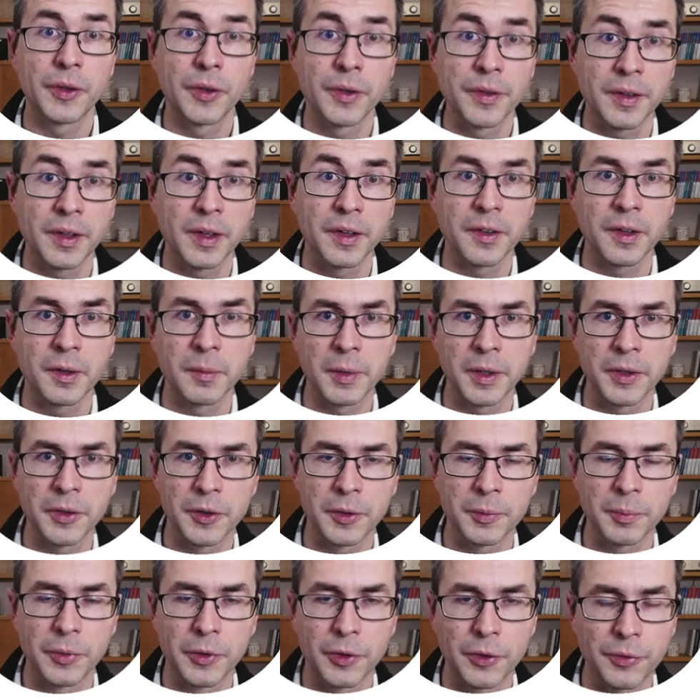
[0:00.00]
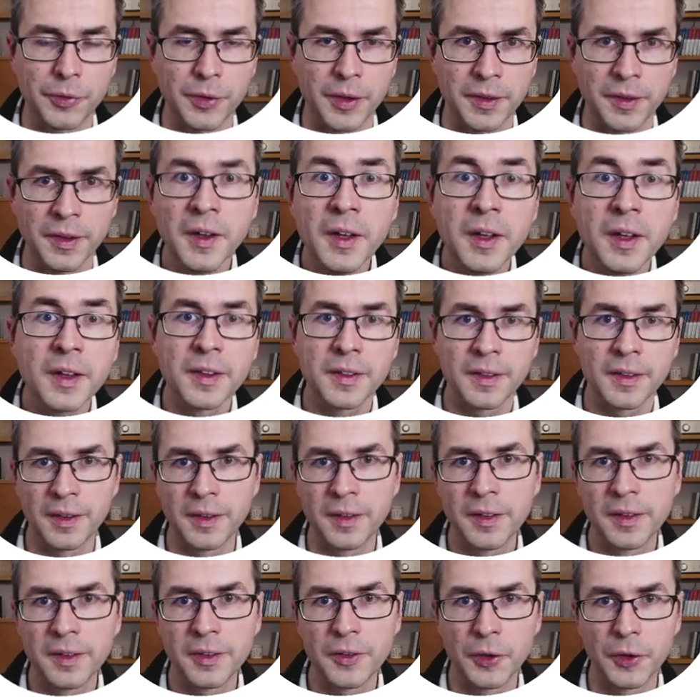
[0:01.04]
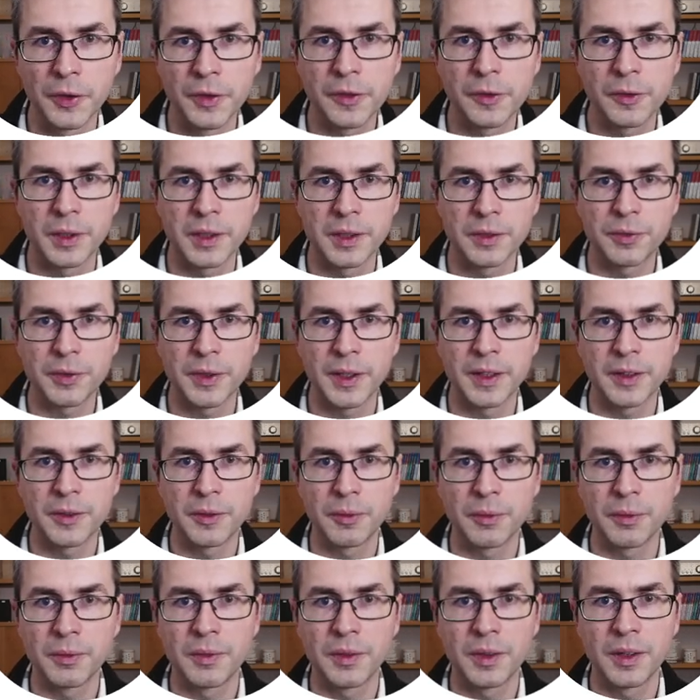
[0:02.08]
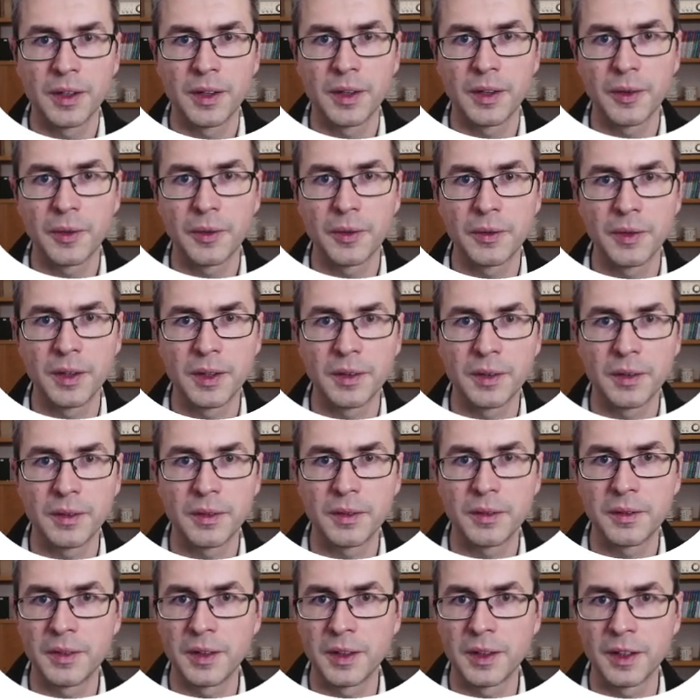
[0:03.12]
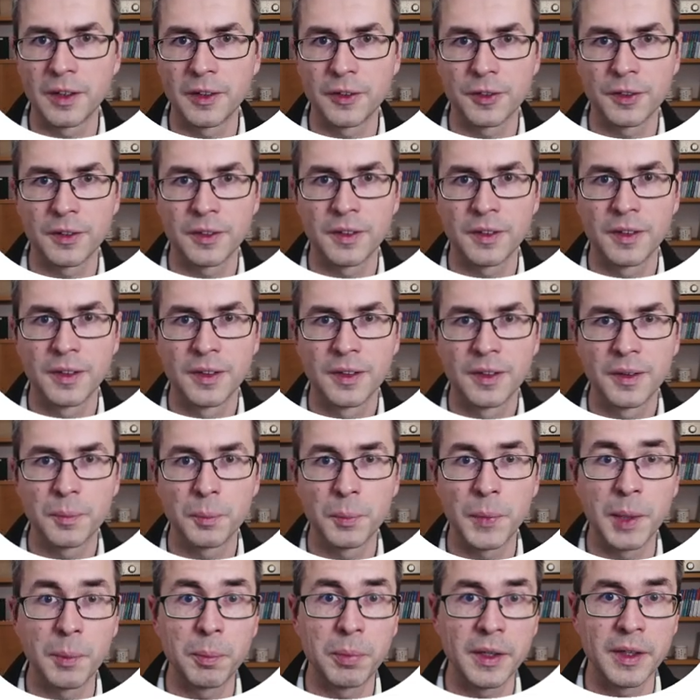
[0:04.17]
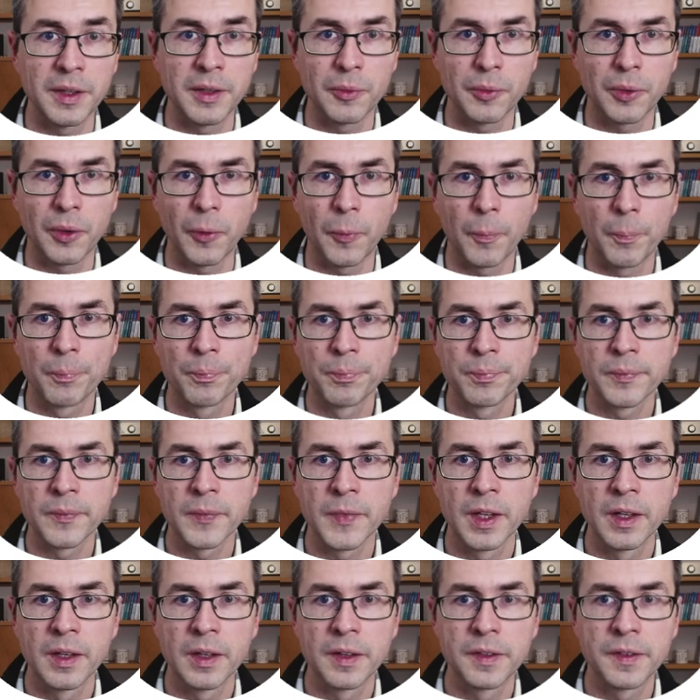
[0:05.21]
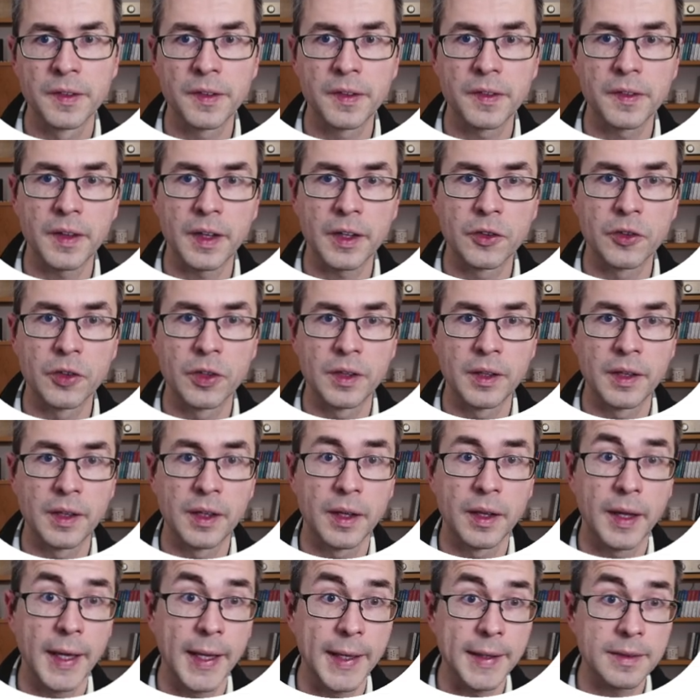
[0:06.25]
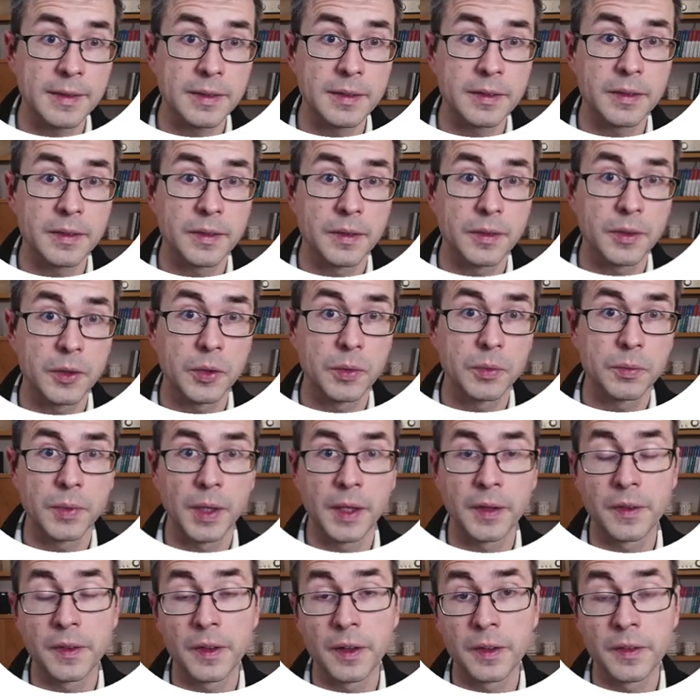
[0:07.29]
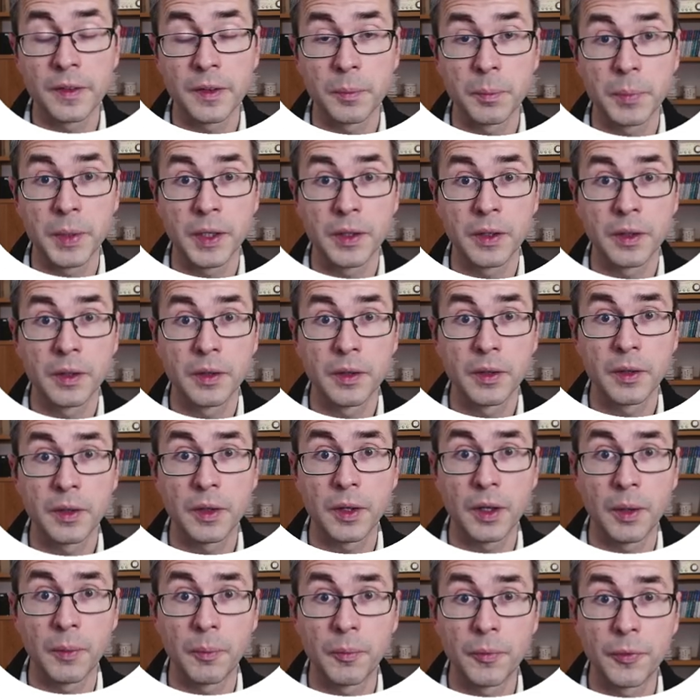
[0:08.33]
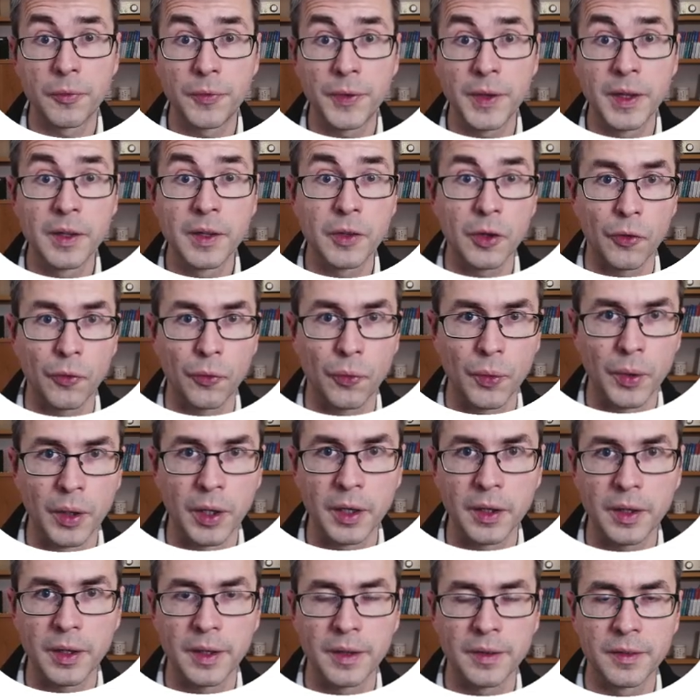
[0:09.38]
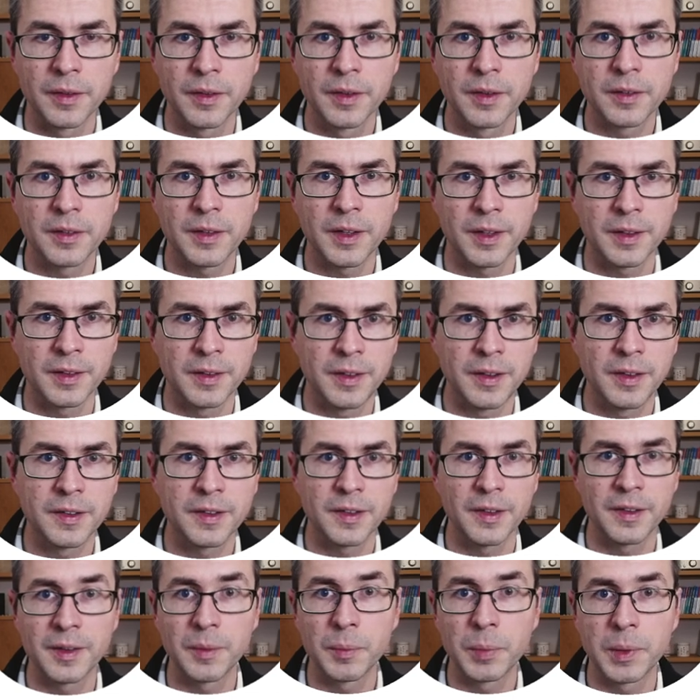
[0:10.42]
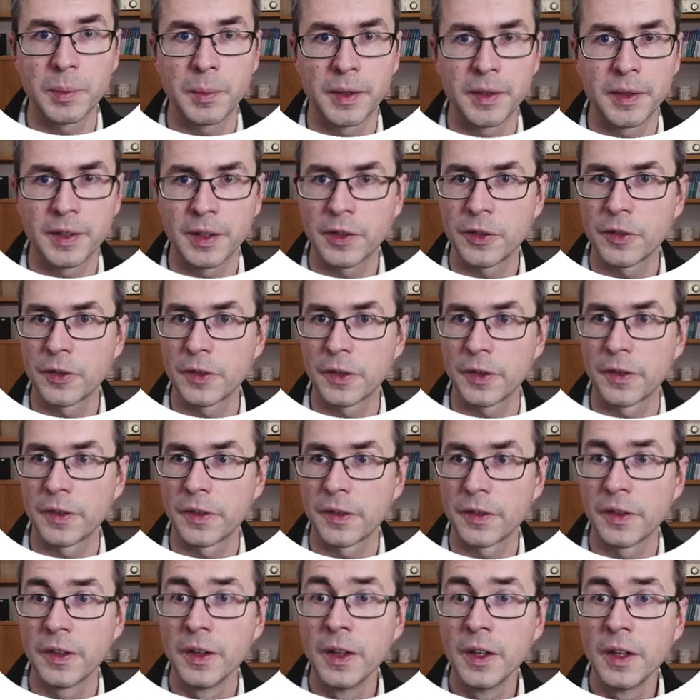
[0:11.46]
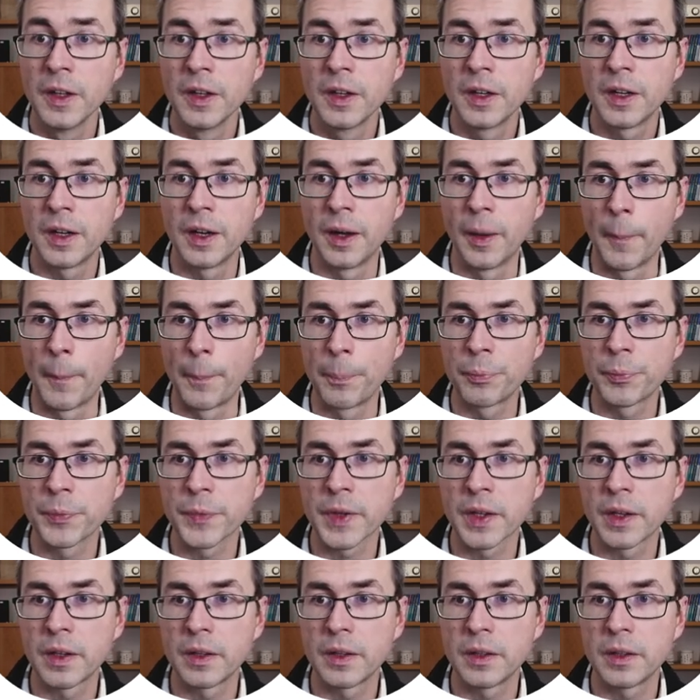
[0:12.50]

or the other, but not both. And then non stratified uh, negation may play a role. this is actually handled, and there's a big um, field of work and techniques and implementations on this. Um,